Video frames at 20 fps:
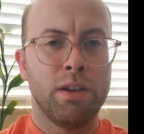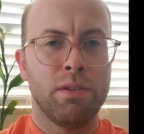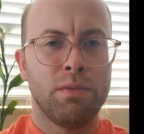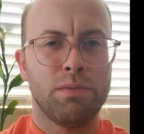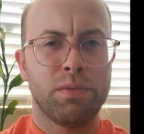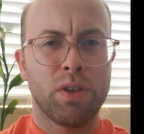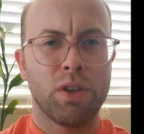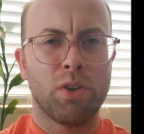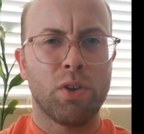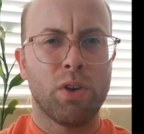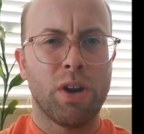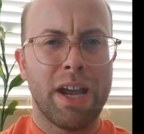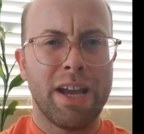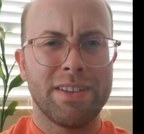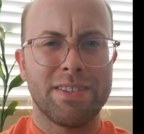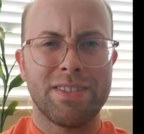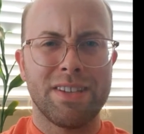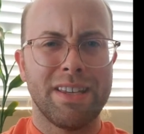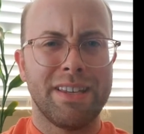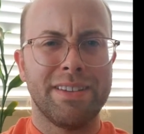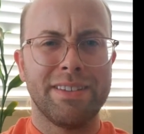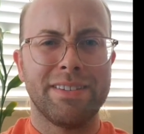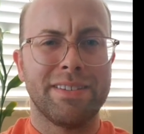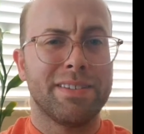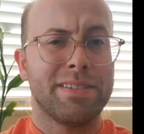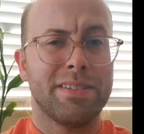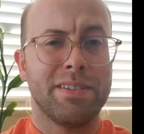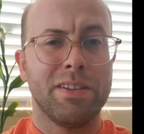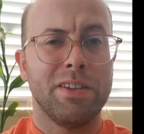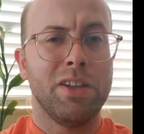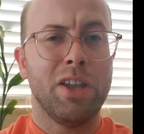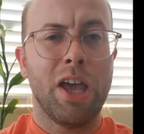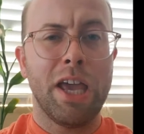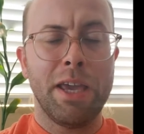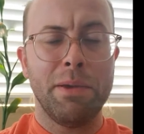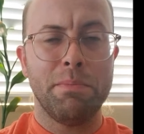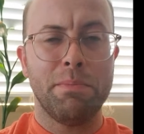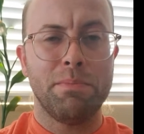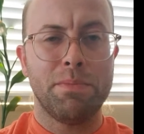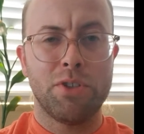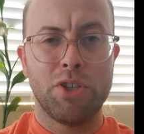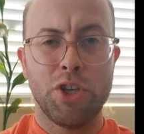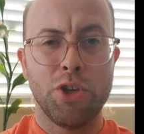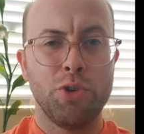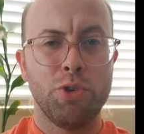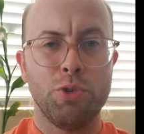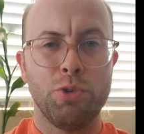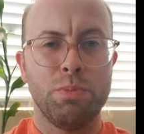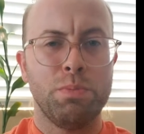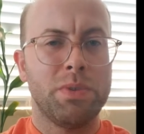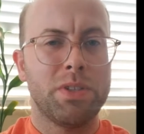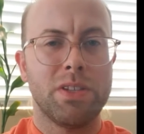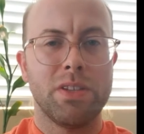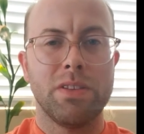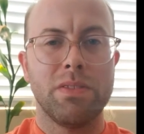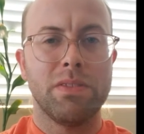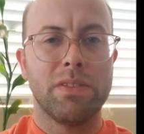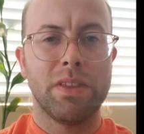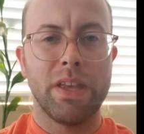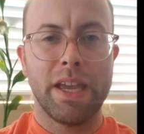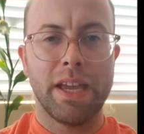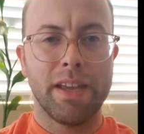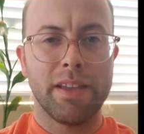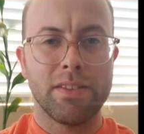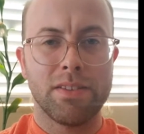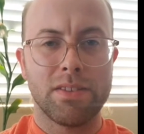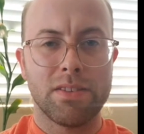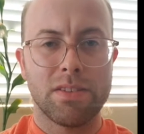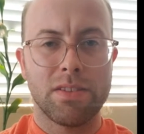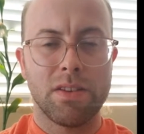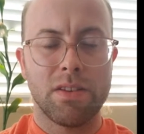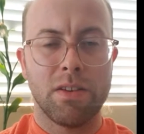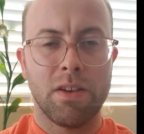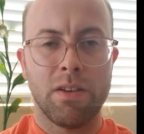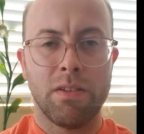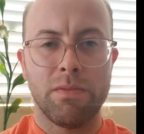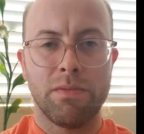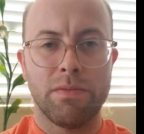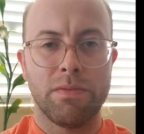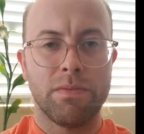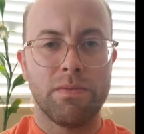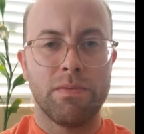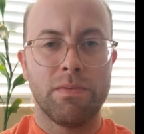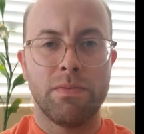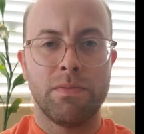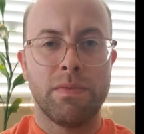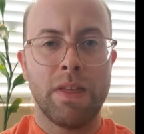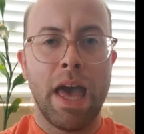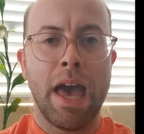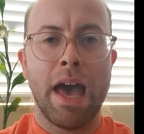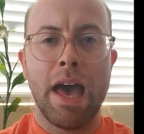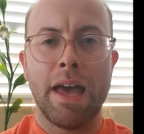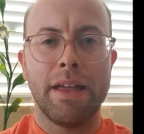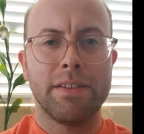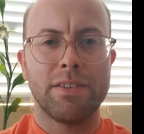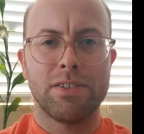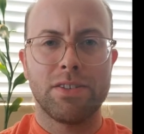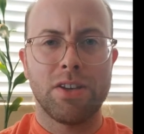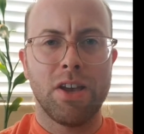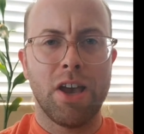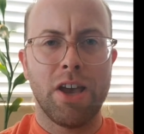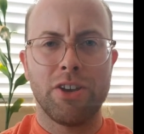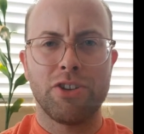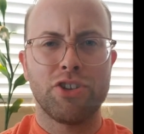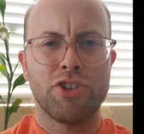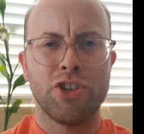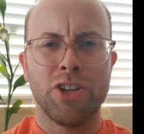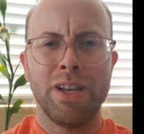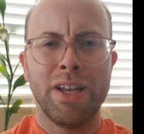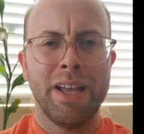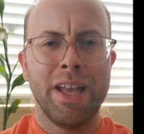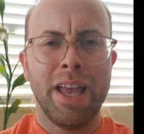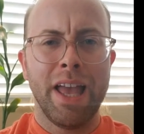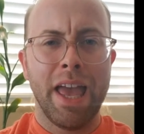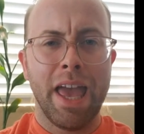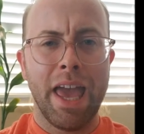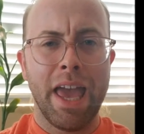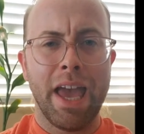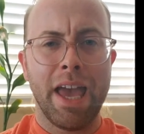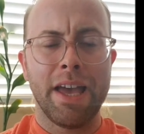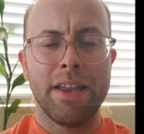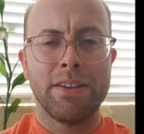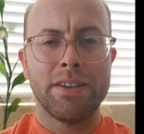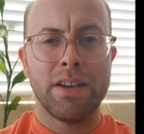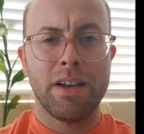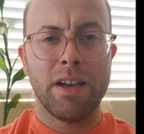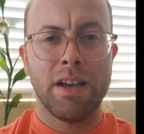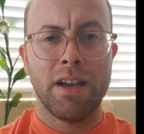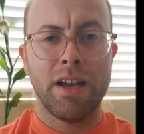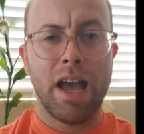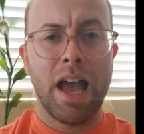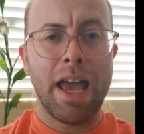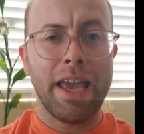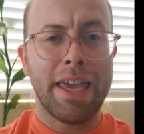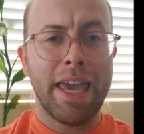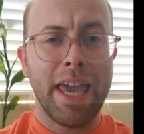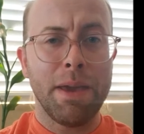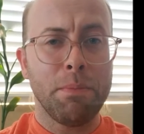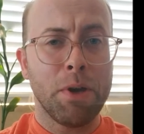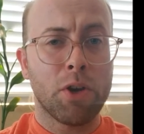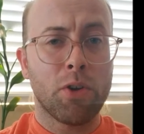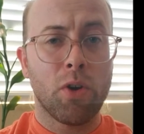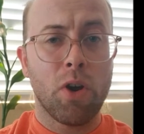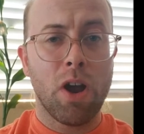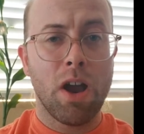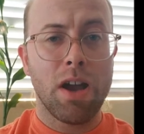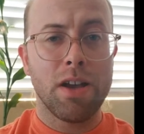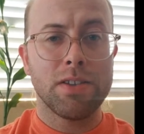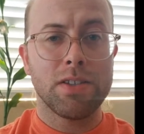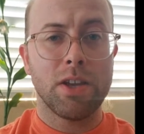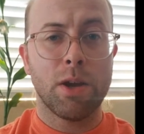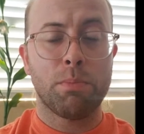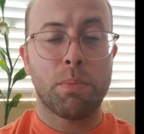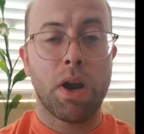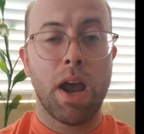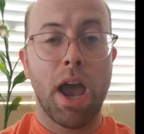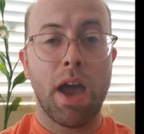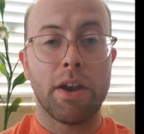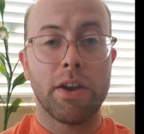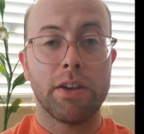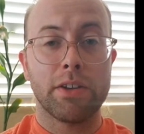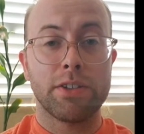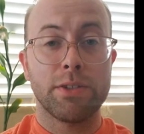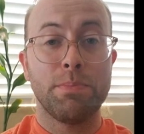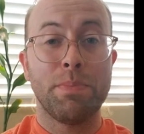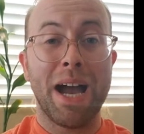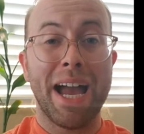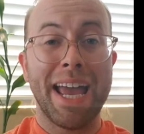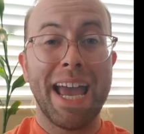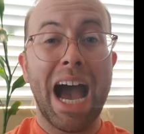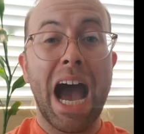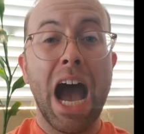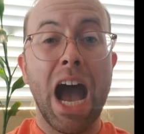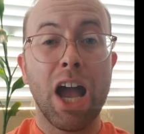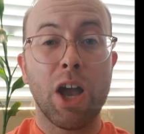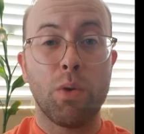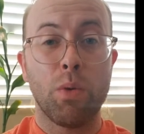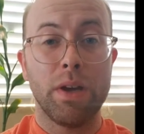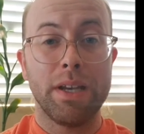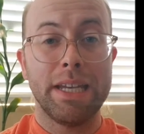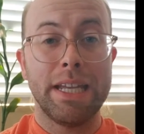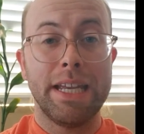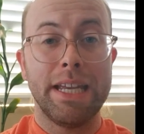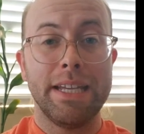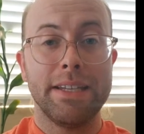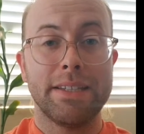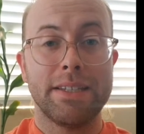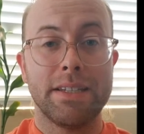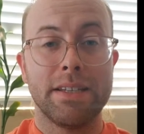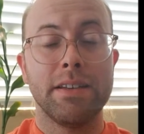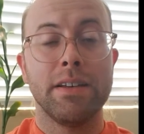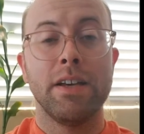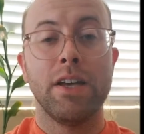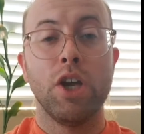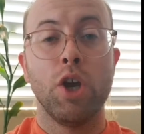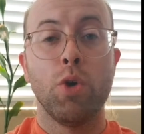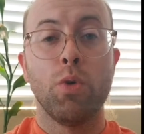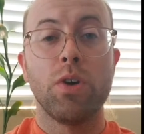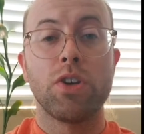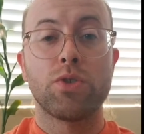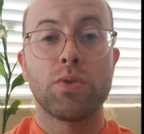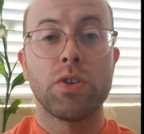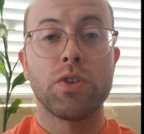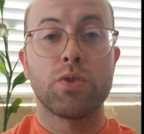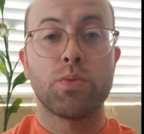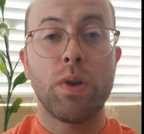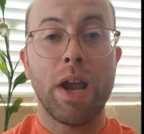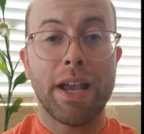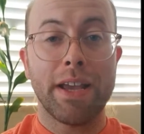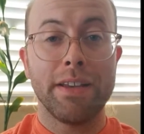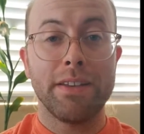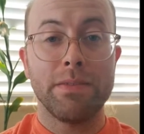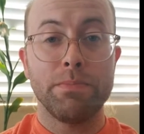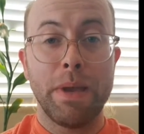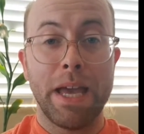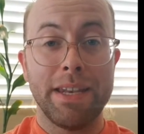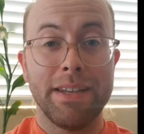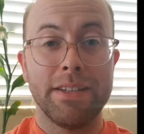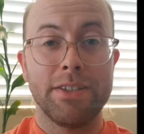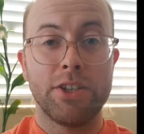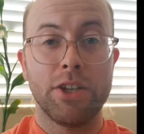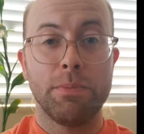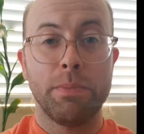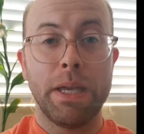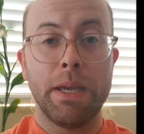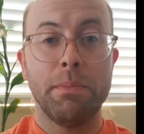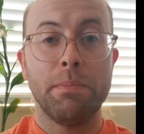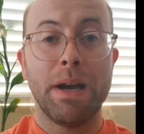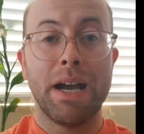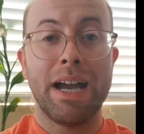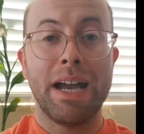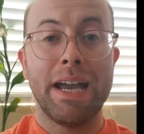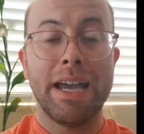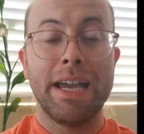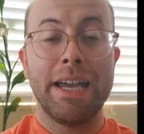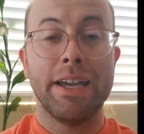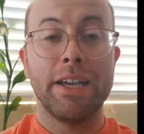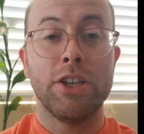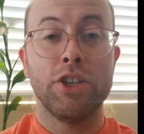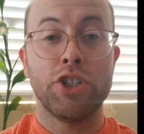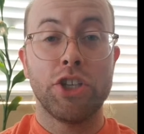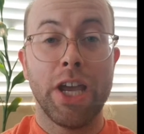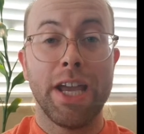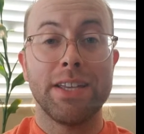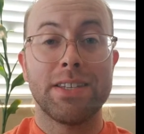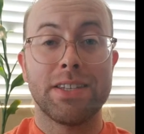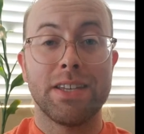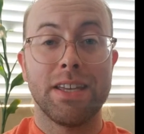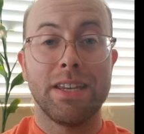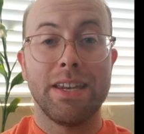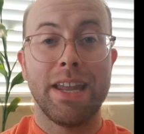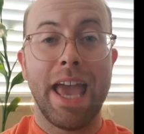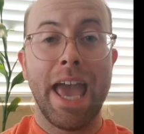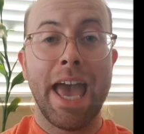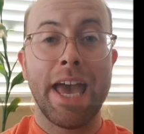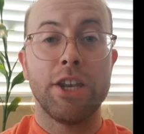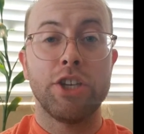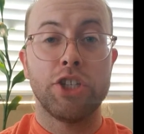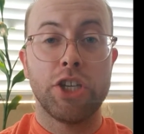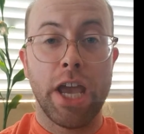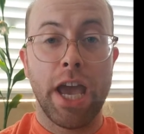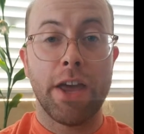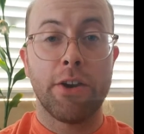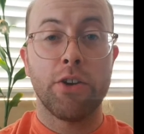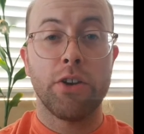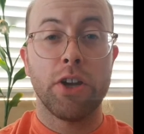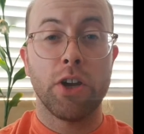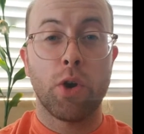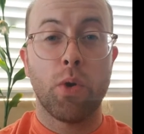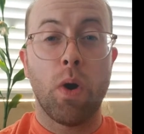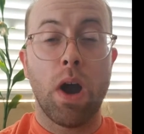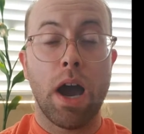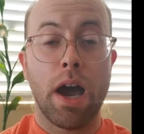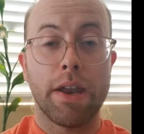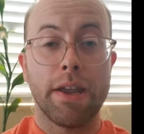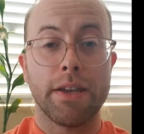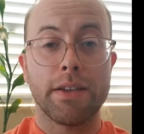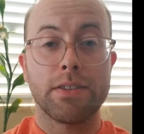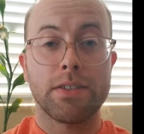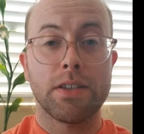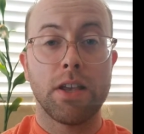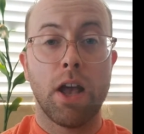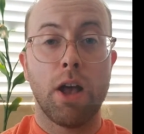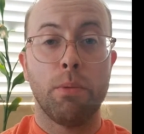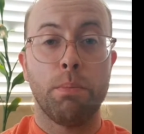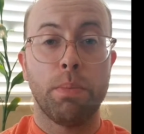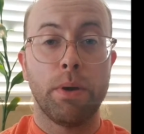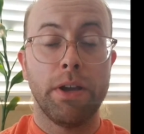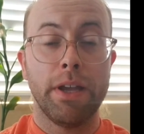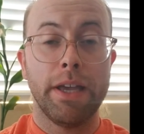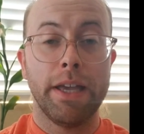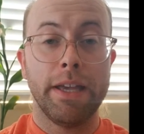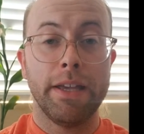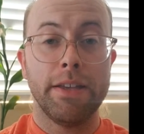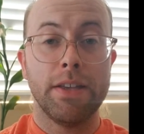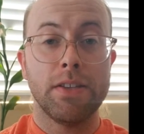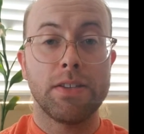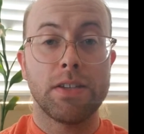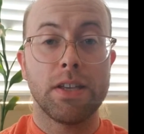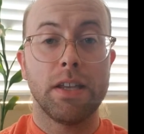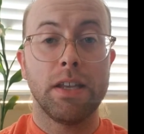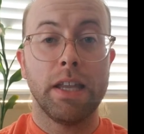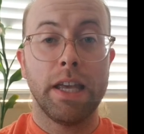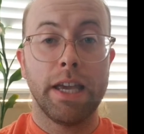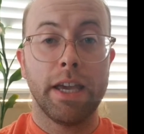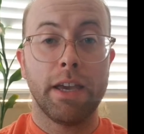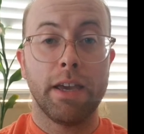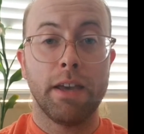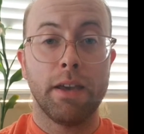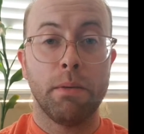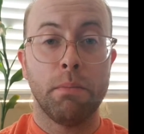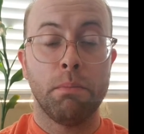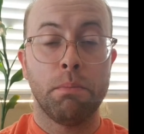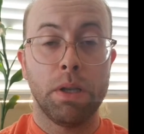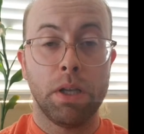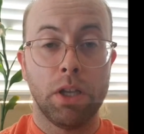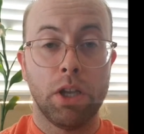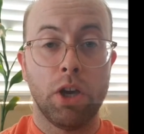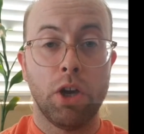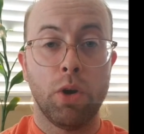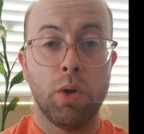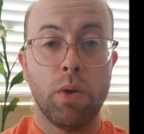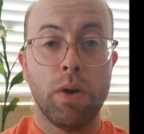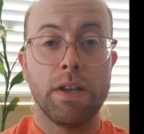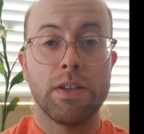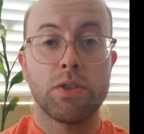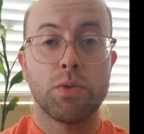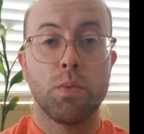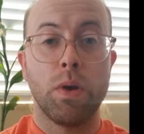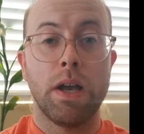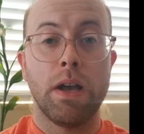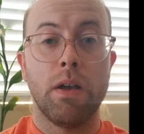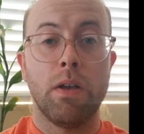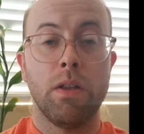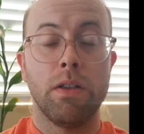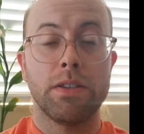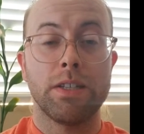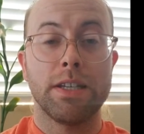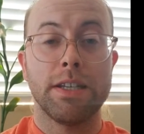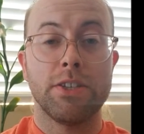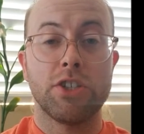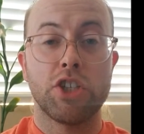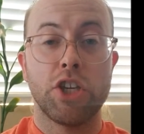fluorescent light tubes and things of that such. And I came across a product by Aquaneat, which was recommended to me by Jason at Jadron Aquatics. I'll put his link below as well to his